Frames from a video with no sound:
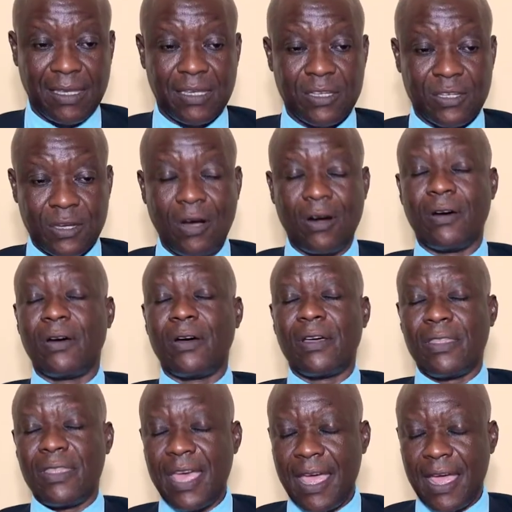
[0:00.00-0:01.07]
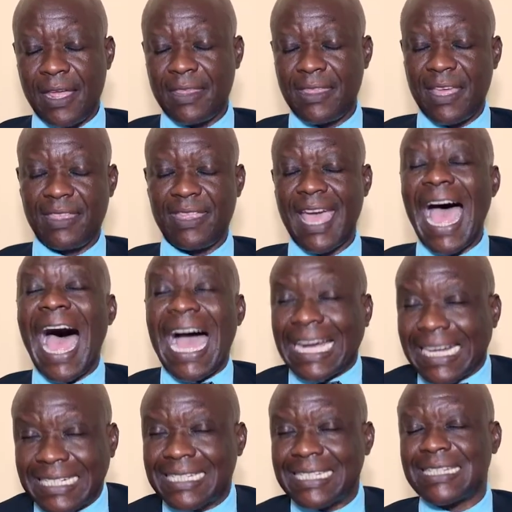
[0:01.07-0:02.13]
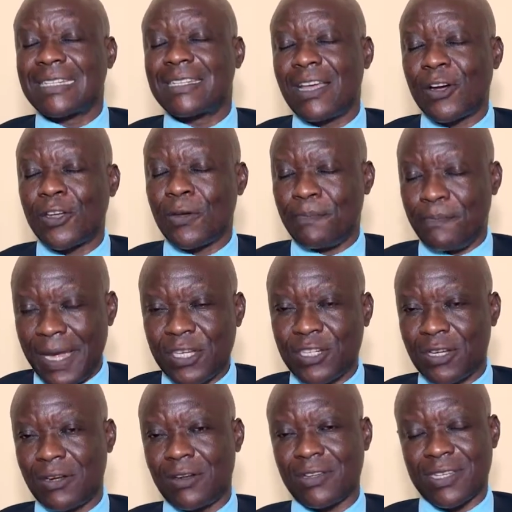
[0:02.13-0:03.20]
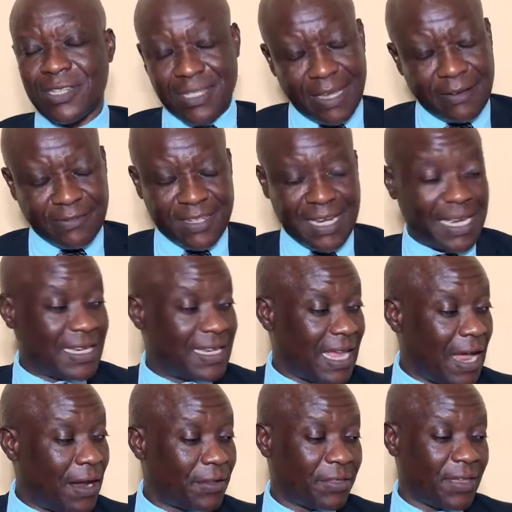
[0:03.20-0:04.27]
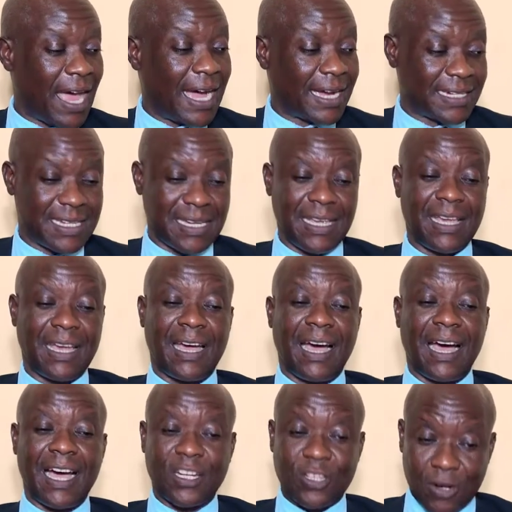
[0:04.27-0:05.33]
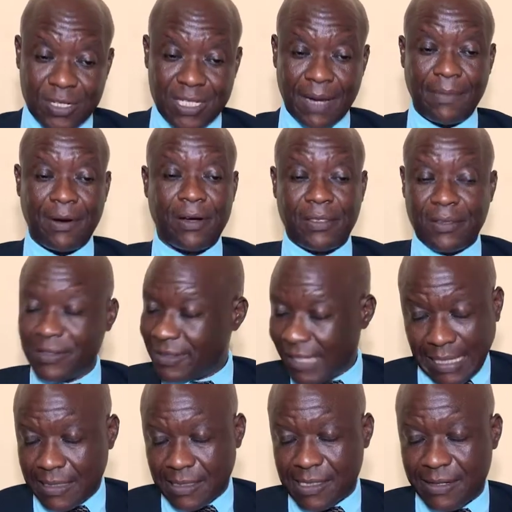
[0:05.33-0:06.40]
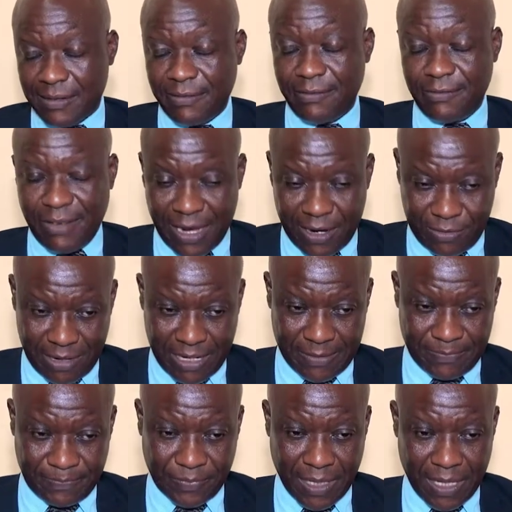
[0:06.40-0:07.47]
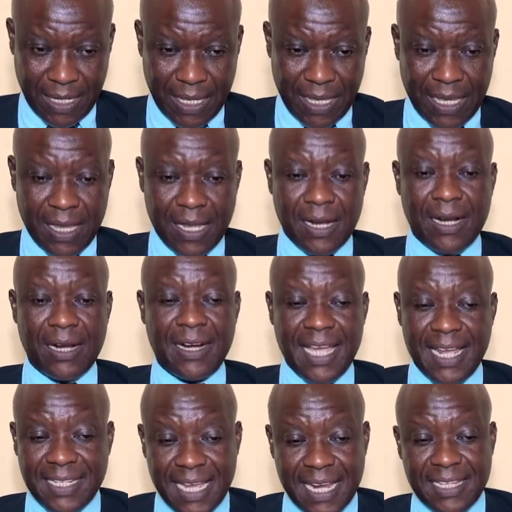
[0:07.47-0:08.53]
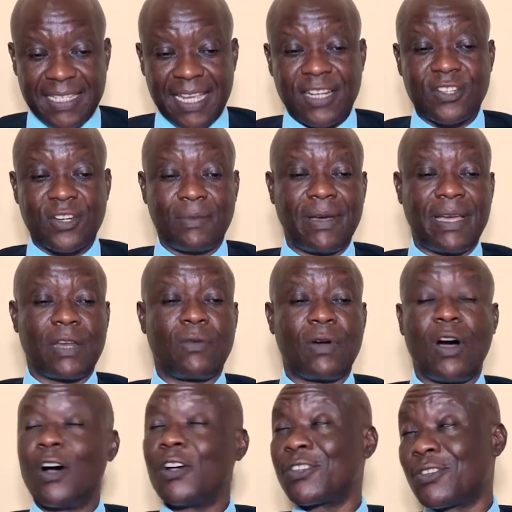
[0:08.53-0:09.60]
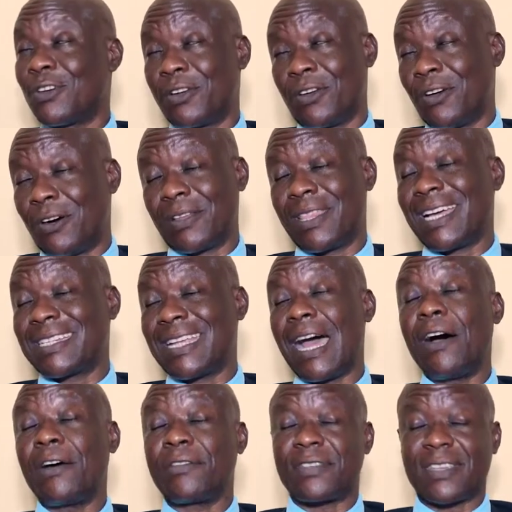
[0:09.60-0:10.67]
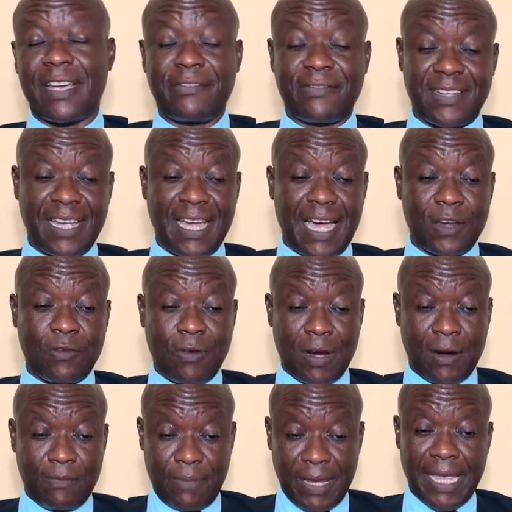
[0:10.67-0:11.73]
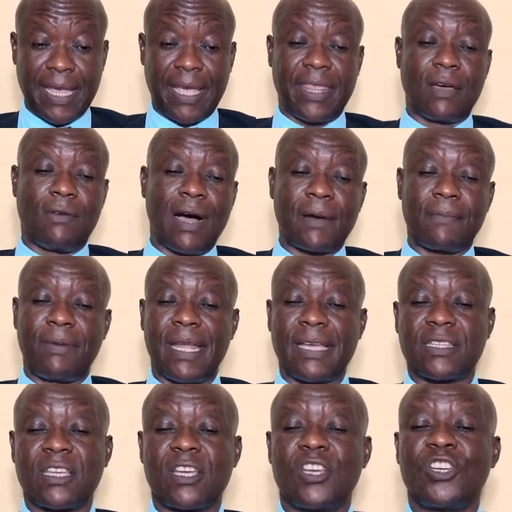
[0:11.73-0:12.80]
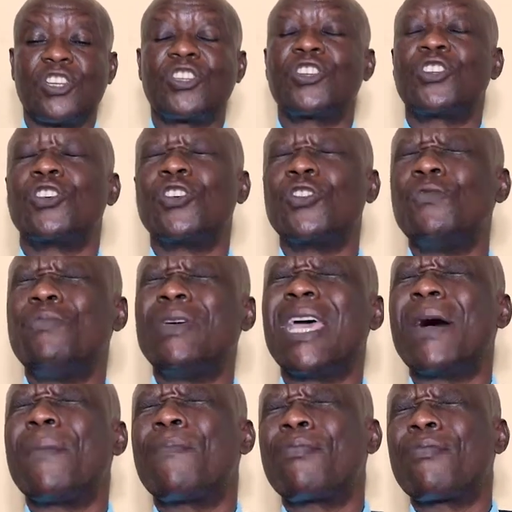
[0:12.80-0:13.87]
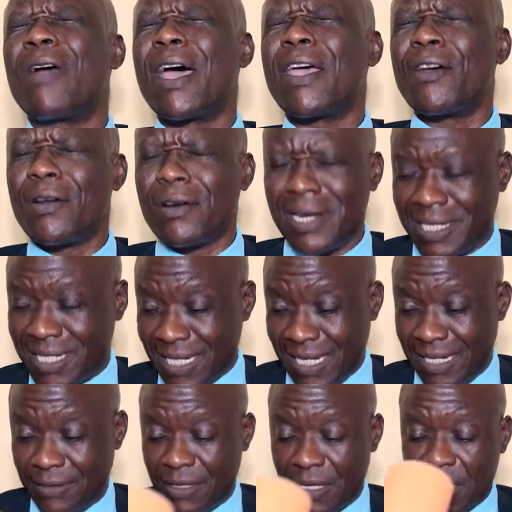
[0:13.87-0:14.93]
So the Act, the Occupational Safety and Health Act, talks about those things very well. Ladies and gentlemen, we also know that health, safety, and well-being in the workplace should be a priority